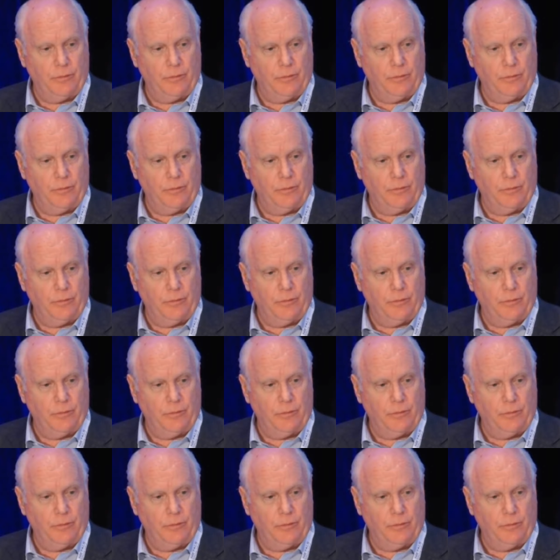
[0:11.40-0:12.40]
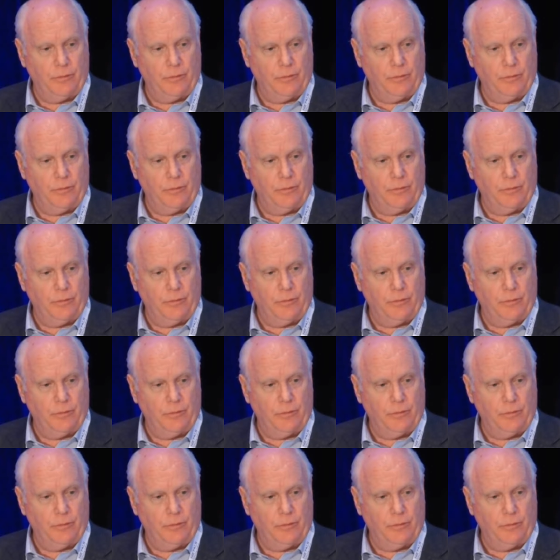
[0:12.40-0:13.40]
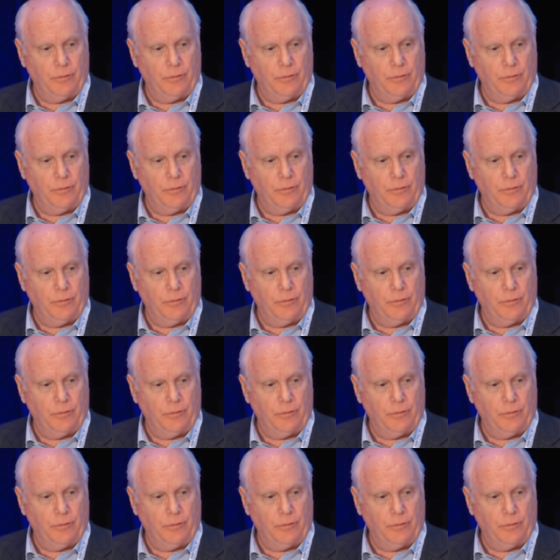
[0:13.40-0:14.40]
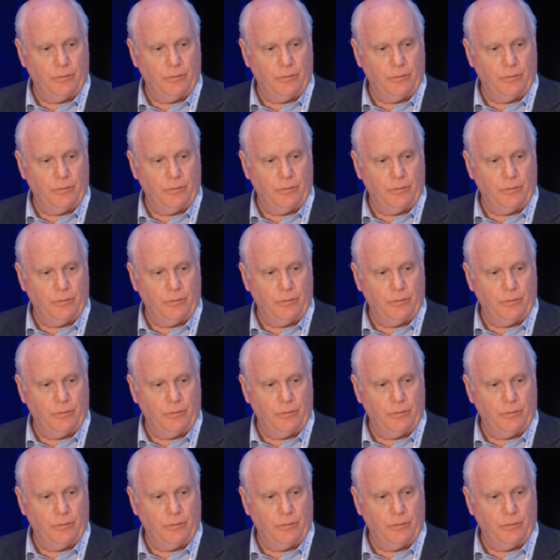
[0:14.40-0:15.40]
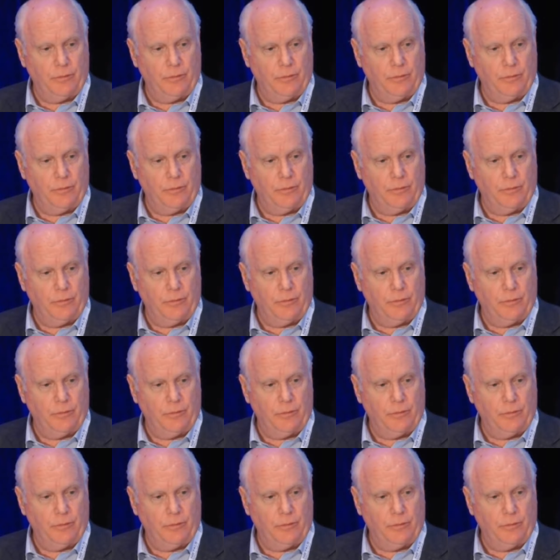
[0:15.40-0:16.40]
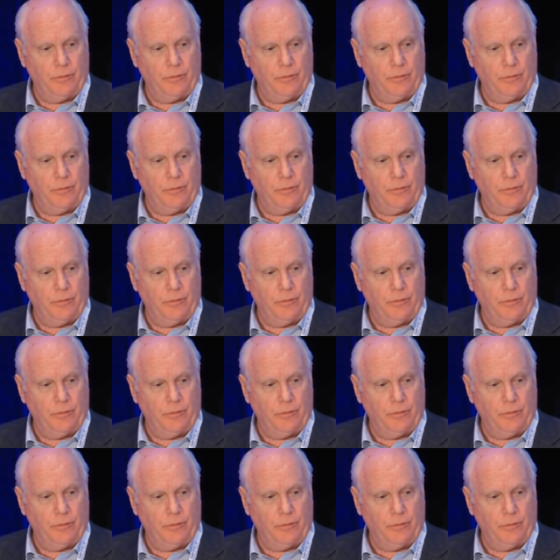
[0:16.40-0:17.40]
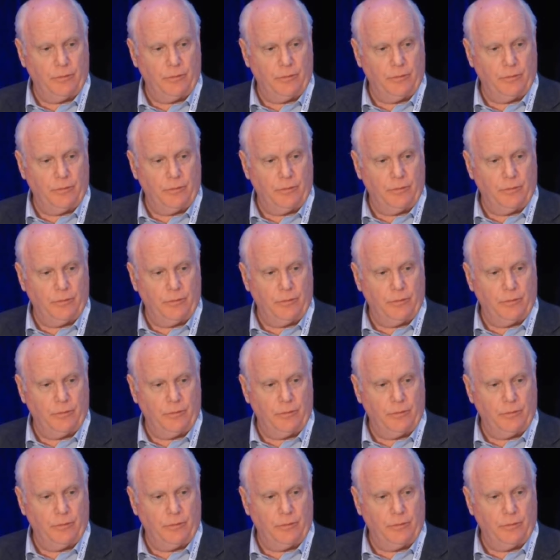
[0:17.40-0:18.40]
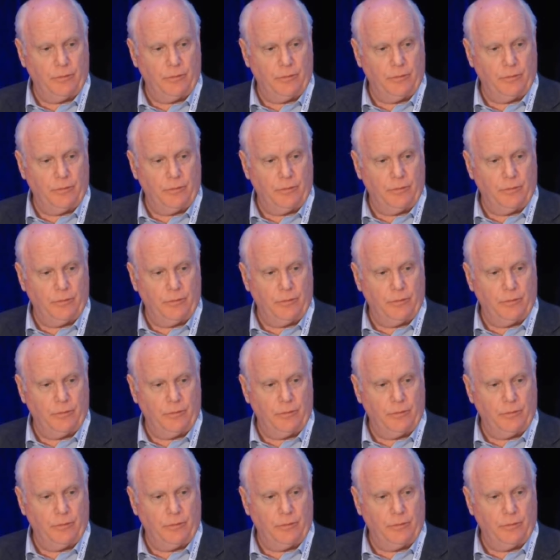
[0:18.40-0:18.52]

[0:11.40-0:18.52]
(no lip movement)